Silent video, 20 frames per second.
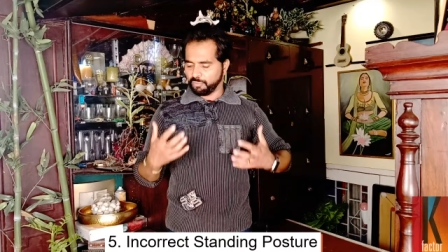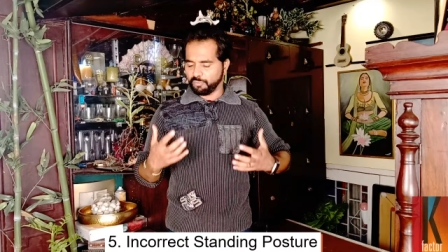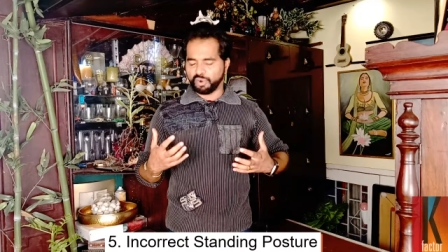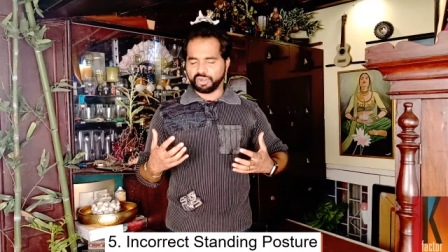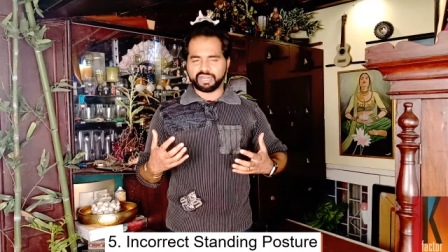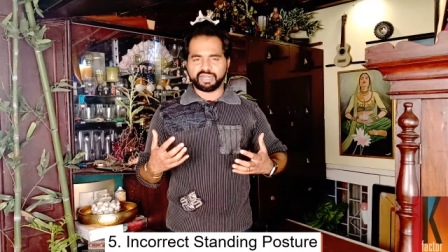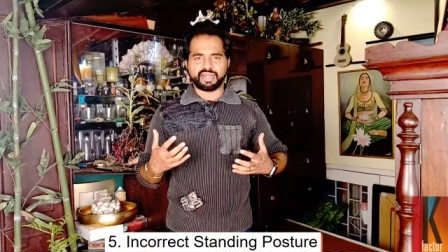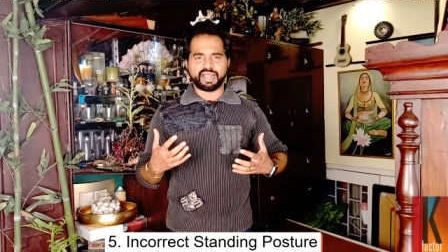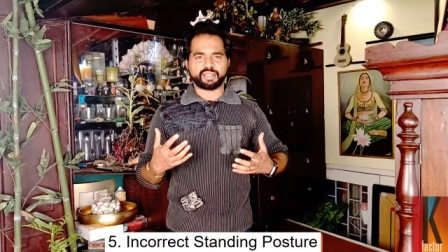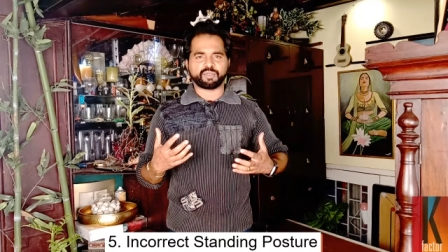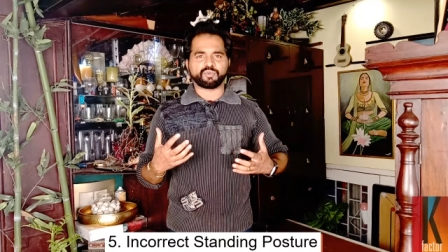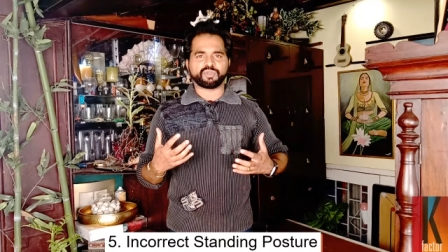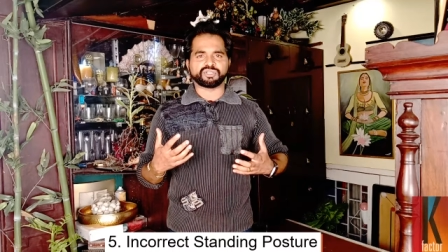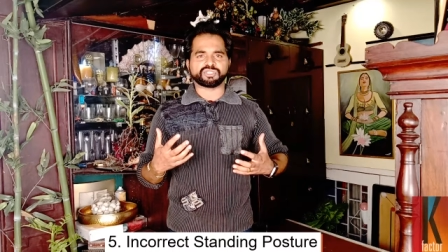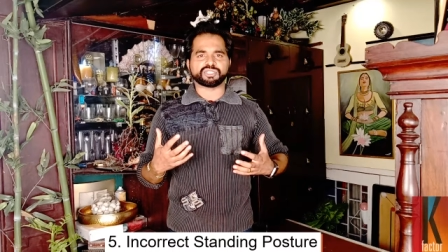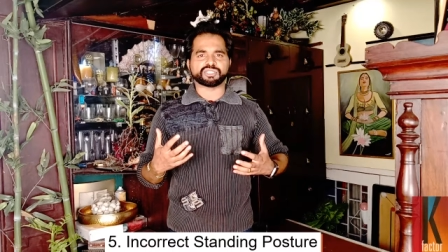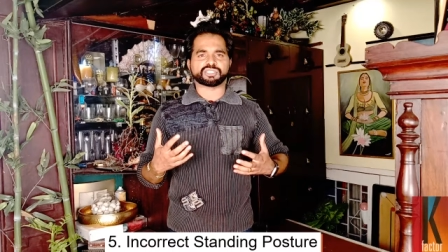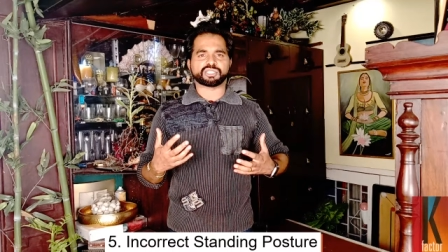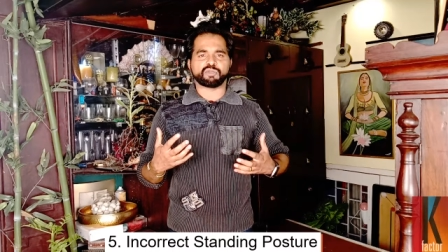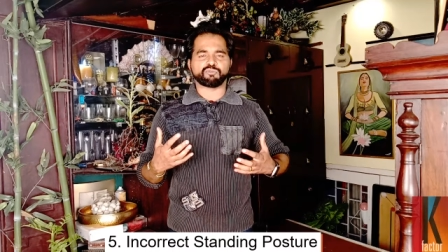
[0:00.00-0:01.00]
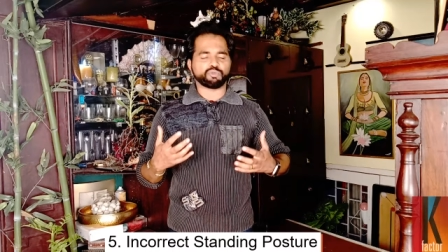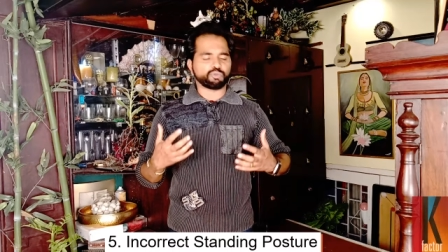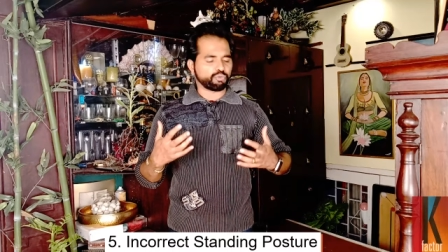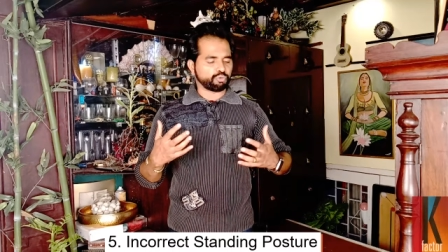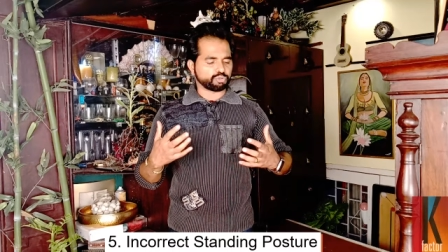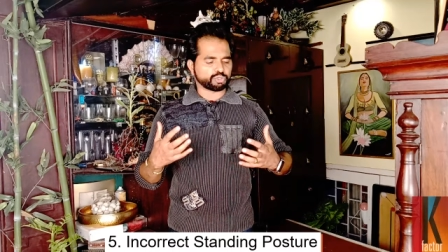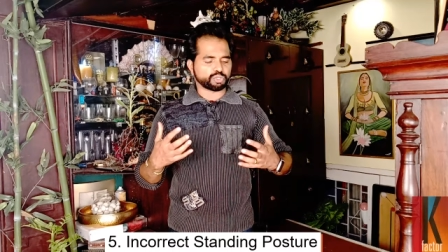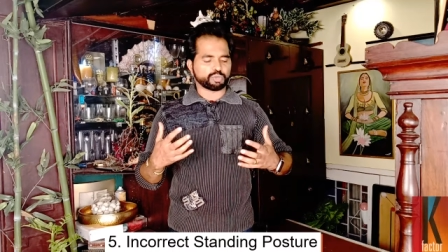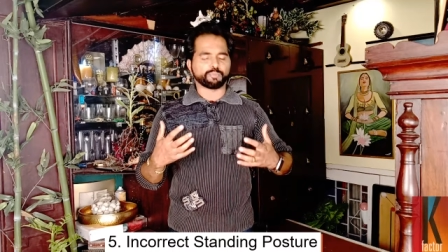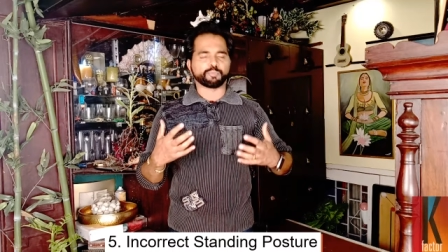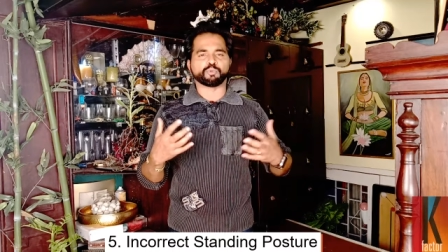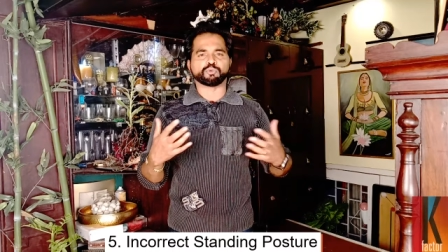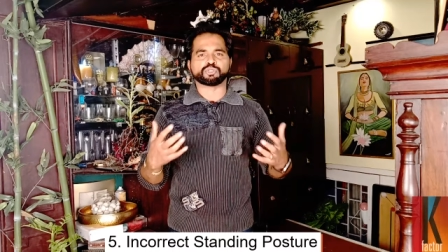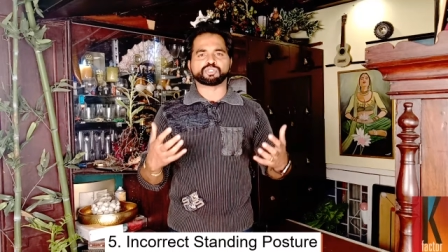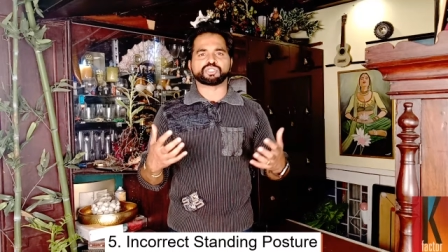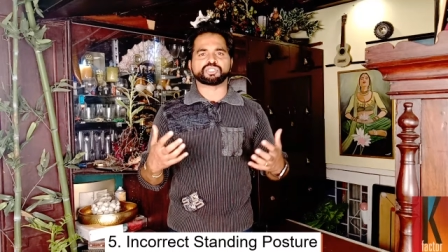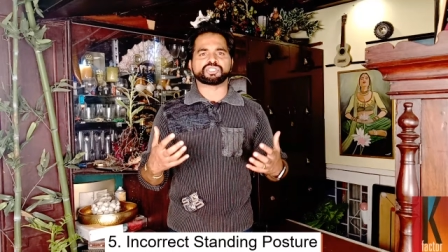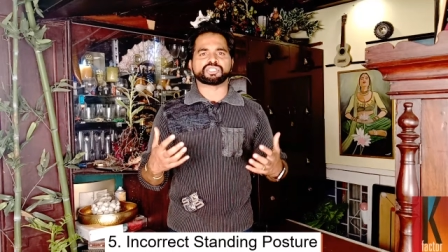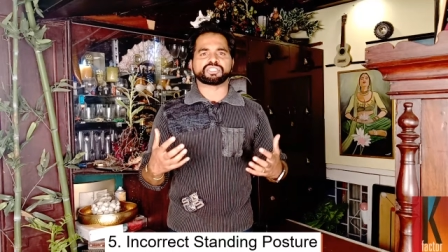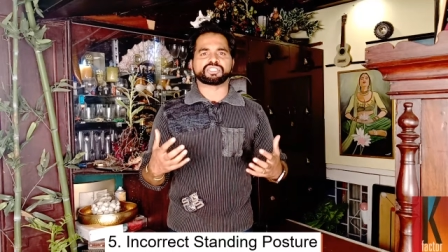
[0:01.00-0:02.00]
body language is, how you use your
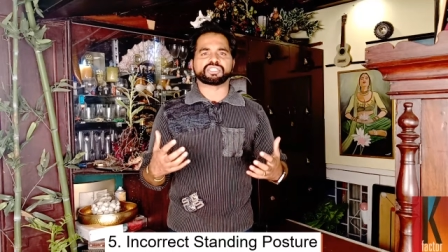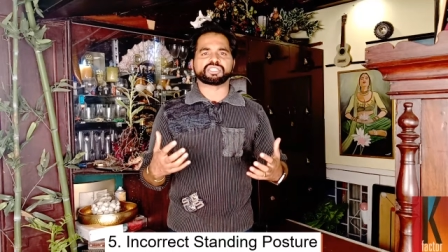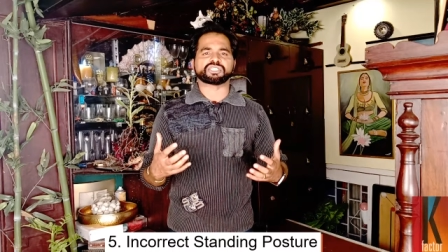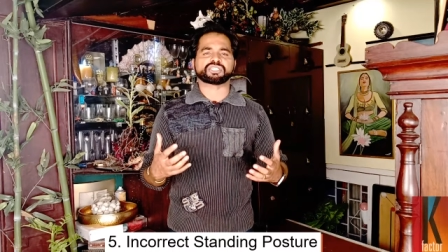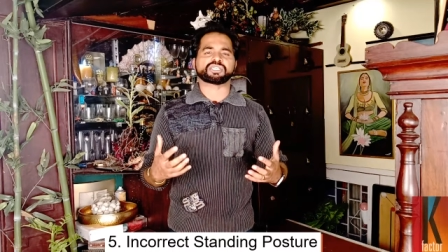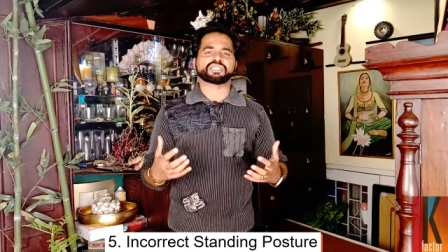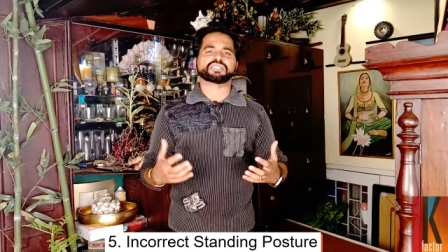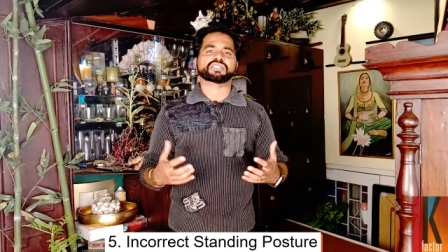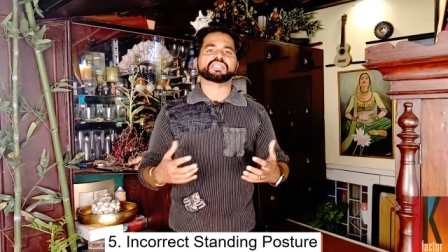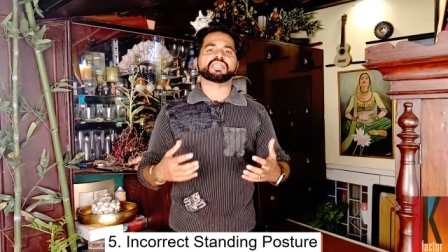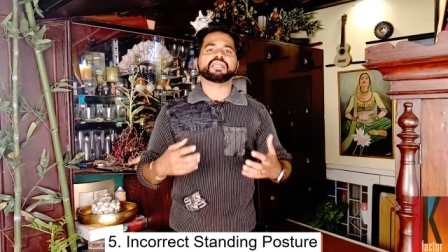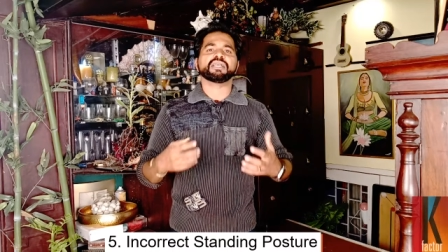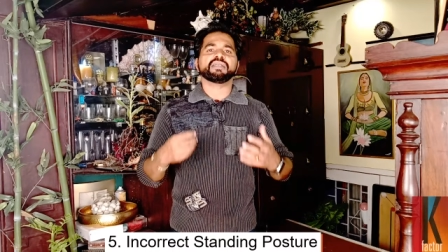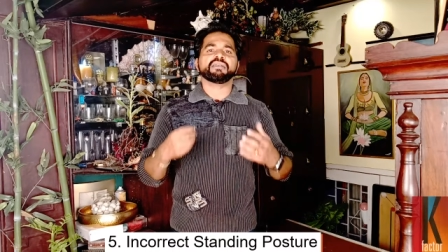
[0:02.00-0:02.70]
postures and gestures